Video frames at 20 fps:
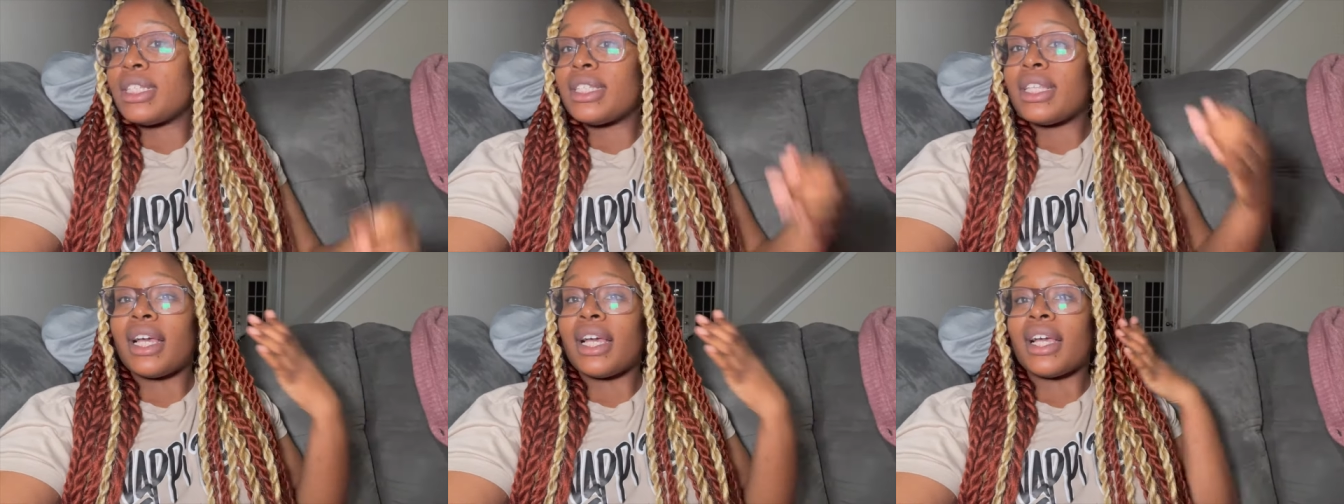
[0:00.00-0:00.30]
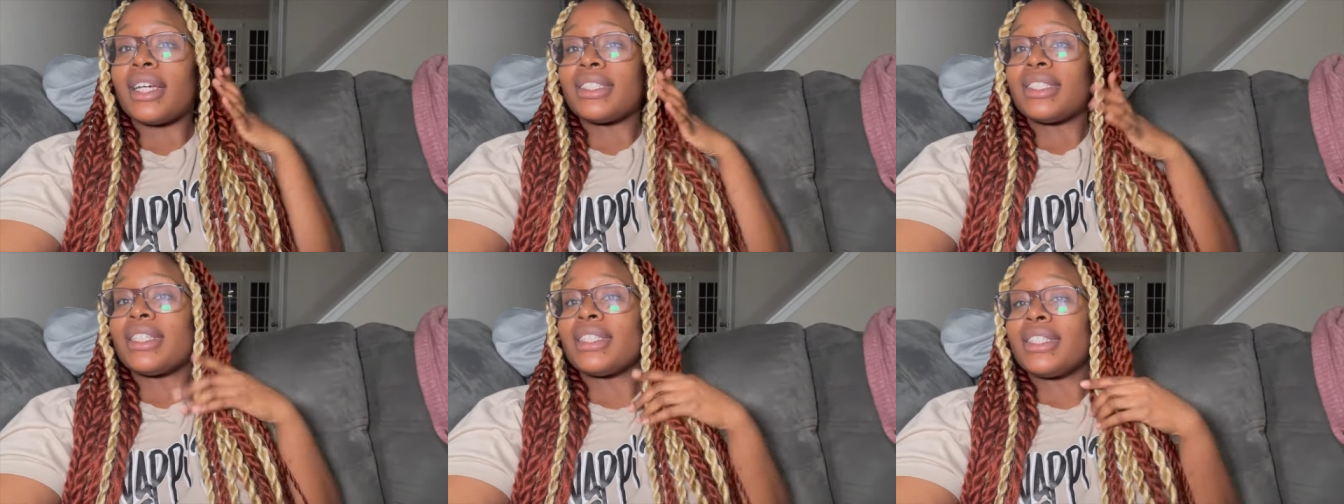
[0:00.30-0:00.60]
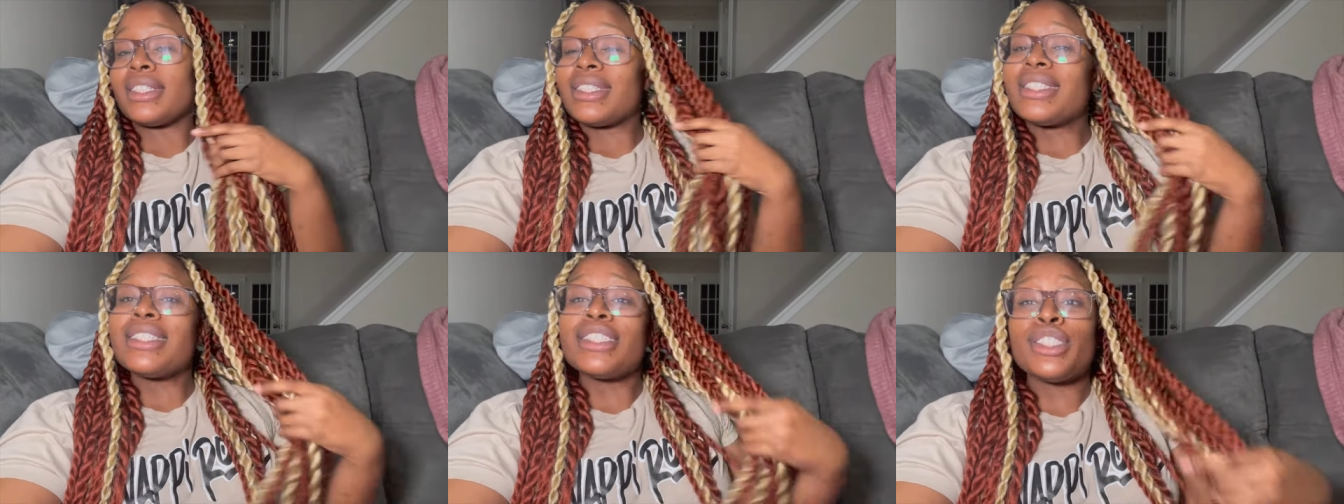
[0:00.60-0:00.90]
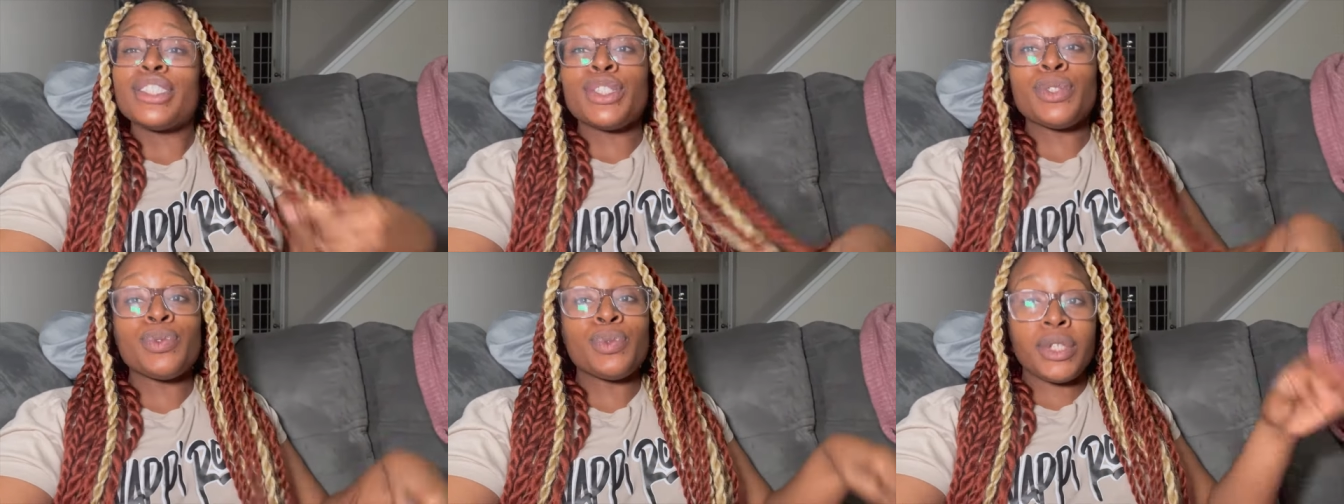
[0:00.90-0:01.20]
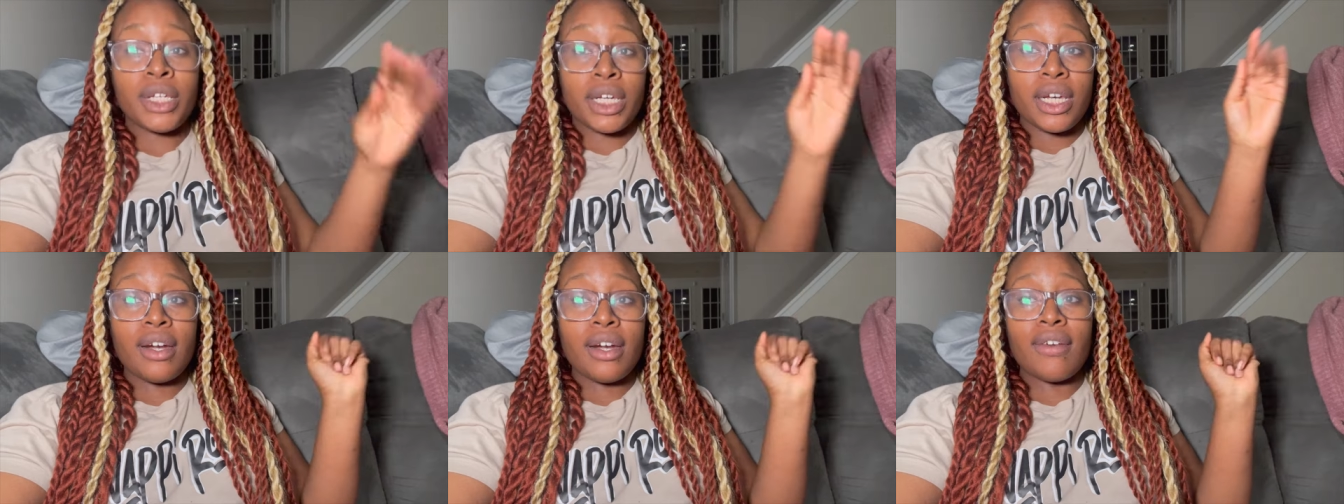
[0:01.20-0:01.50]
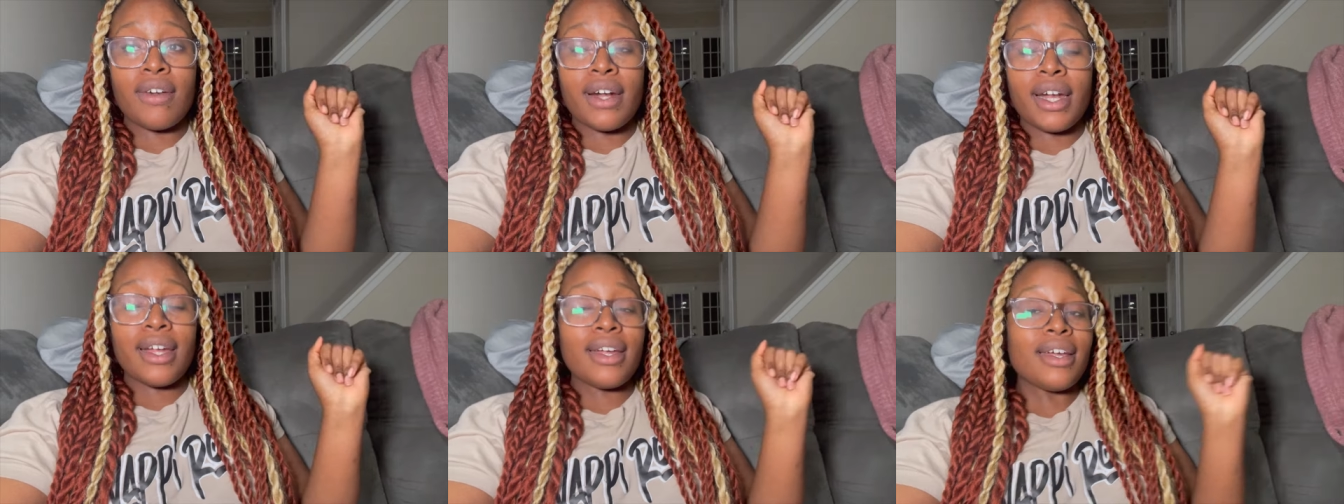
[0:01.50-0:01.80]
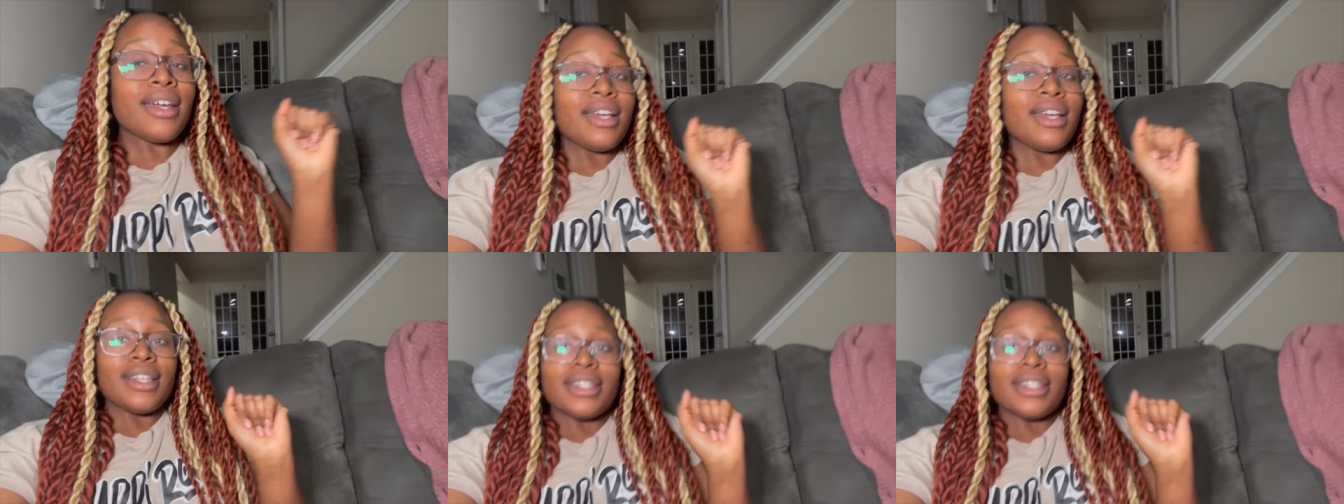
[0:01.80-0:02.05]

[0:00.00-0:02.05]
Like I said, this is unique, all right?